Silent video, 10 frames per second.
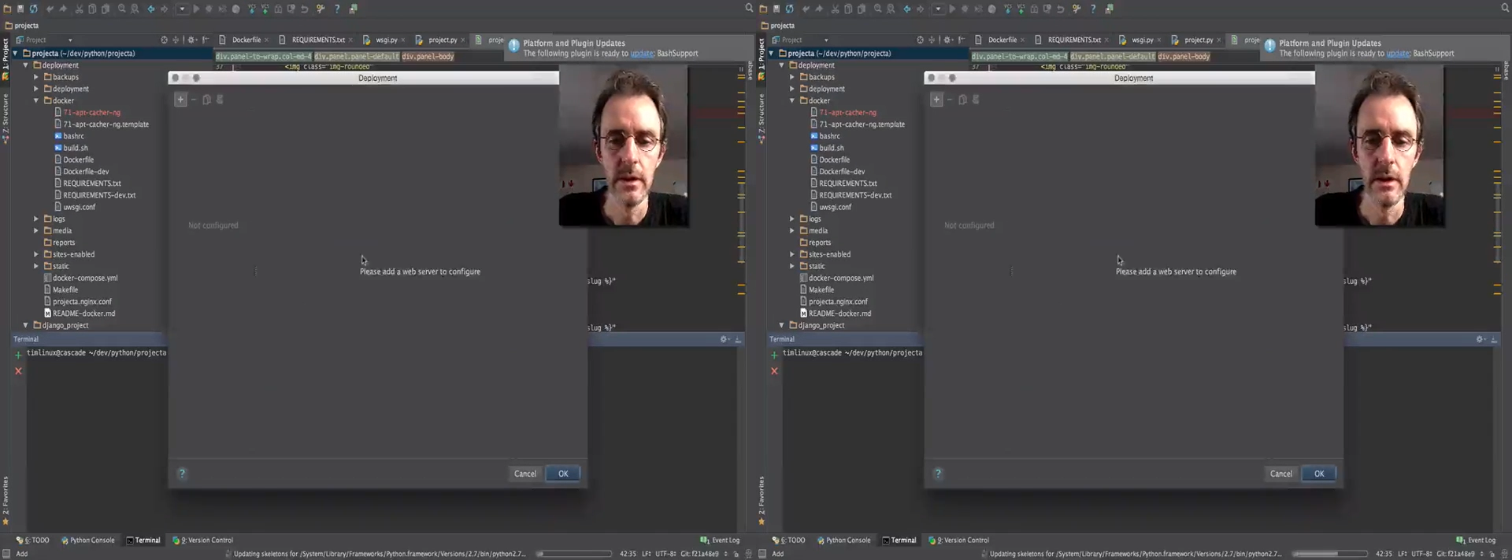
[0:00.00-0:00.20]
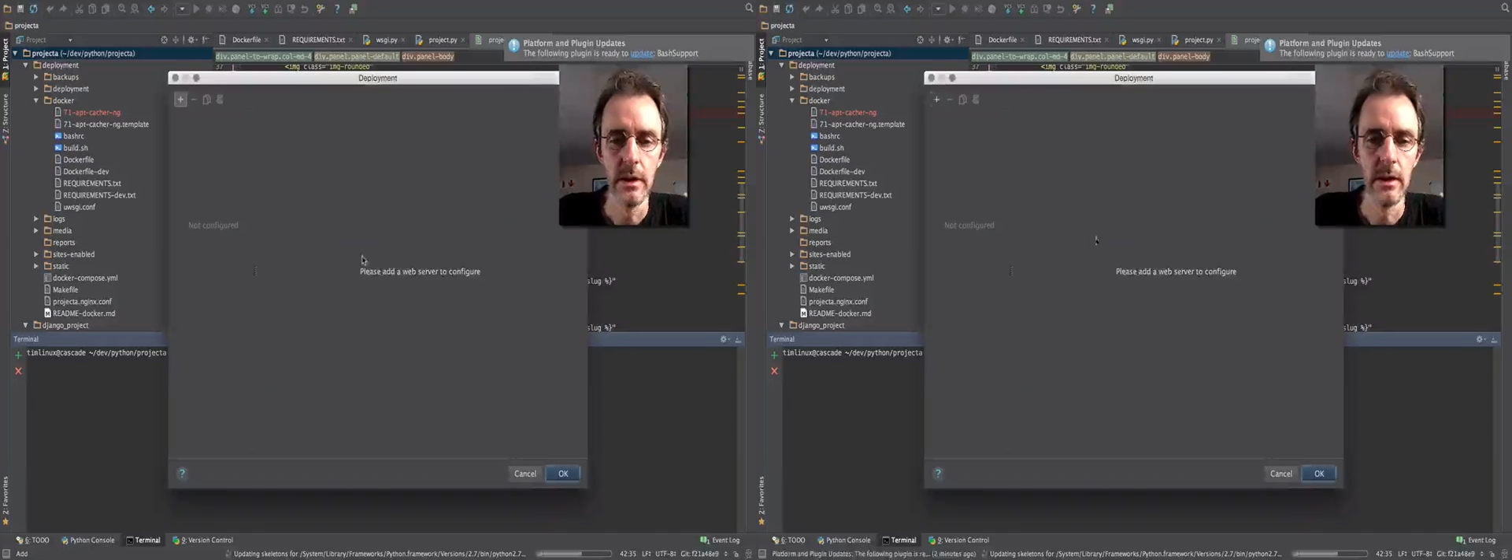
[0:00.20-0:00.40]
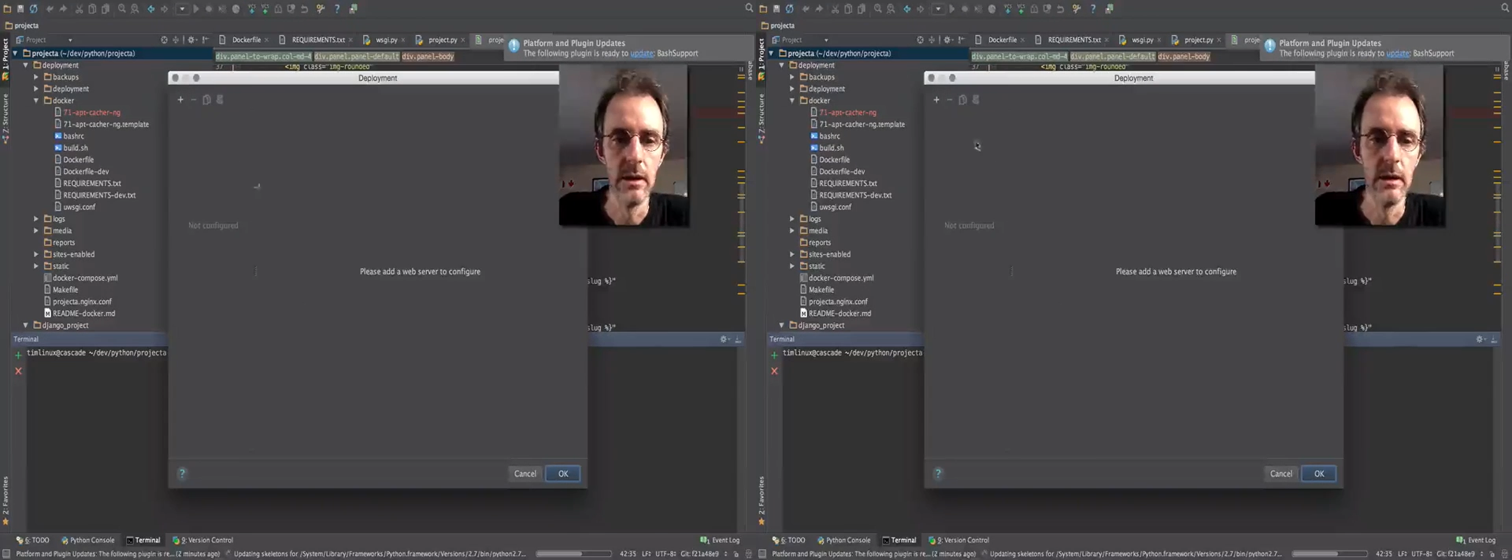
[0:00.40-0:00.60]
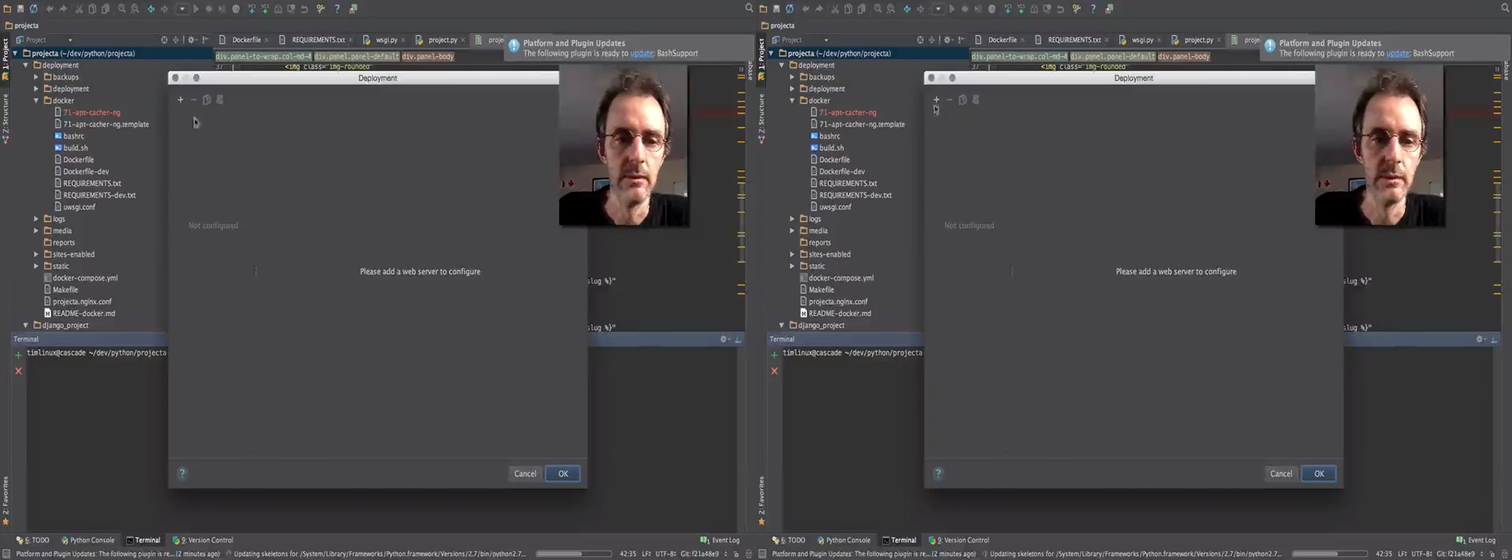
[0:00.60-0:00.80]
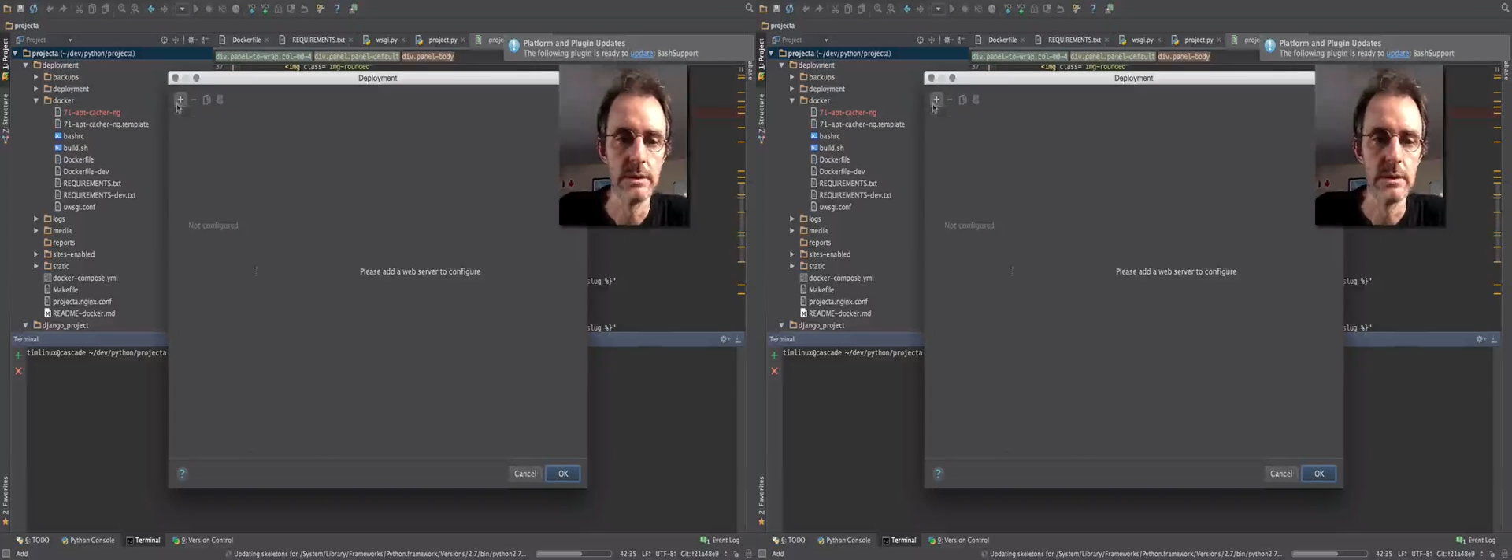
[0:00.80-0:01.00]

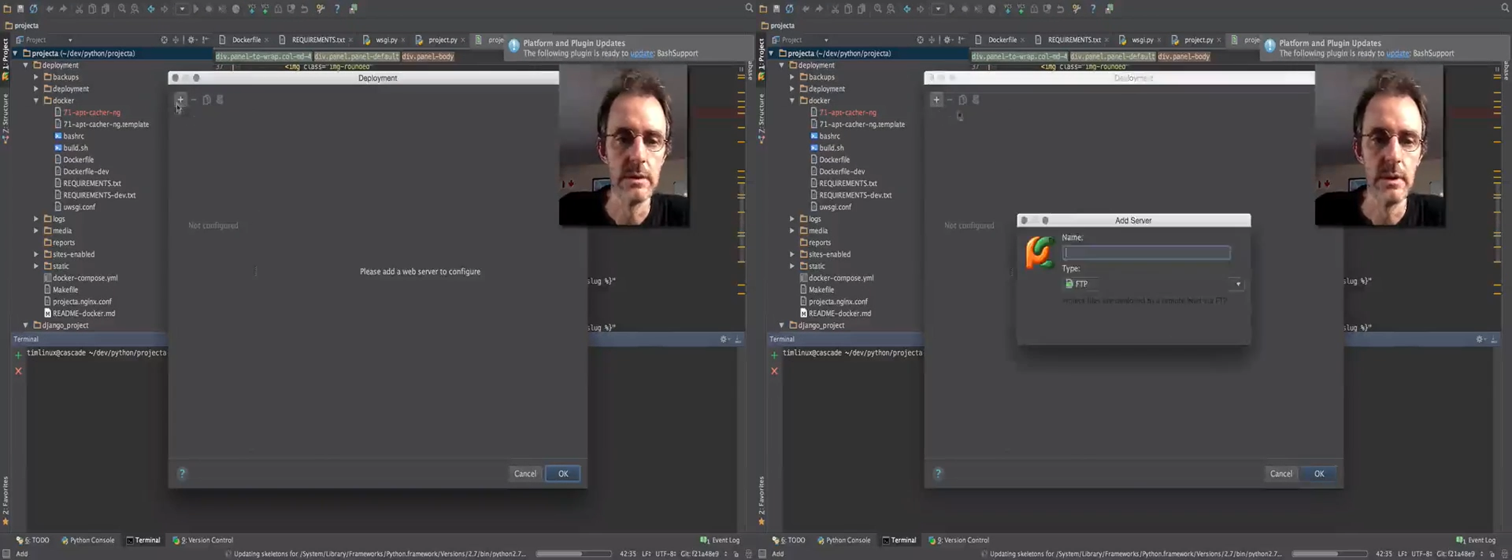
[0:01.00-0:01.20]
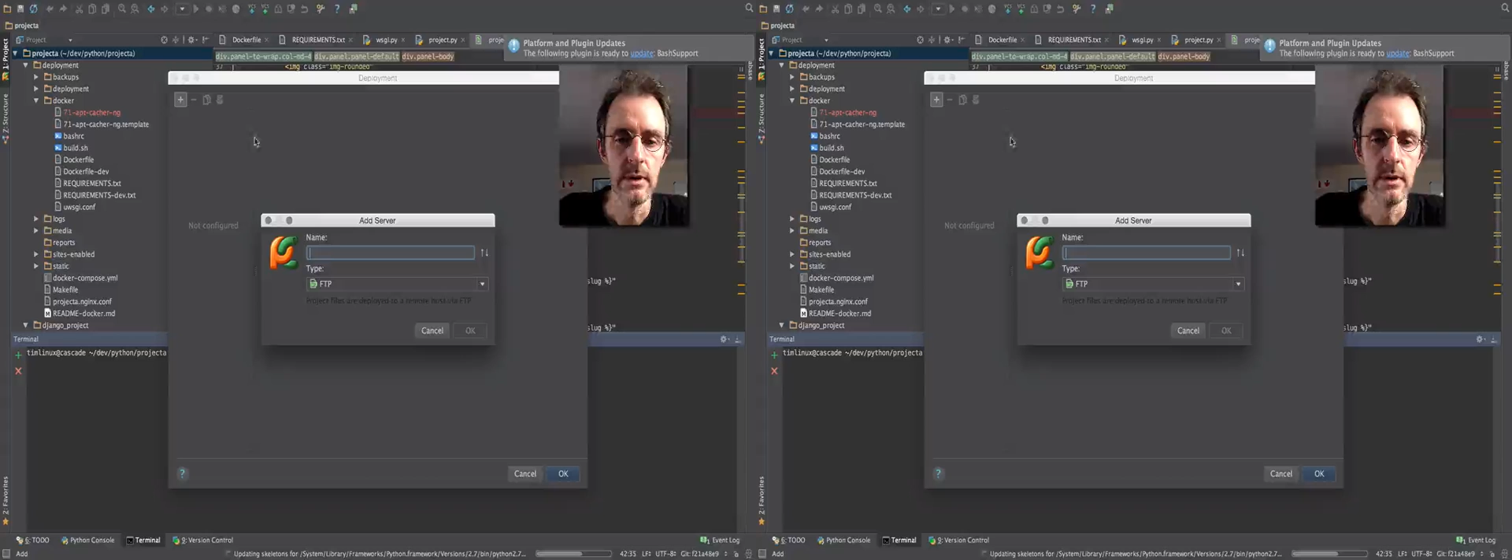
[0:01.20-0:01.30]
whoops,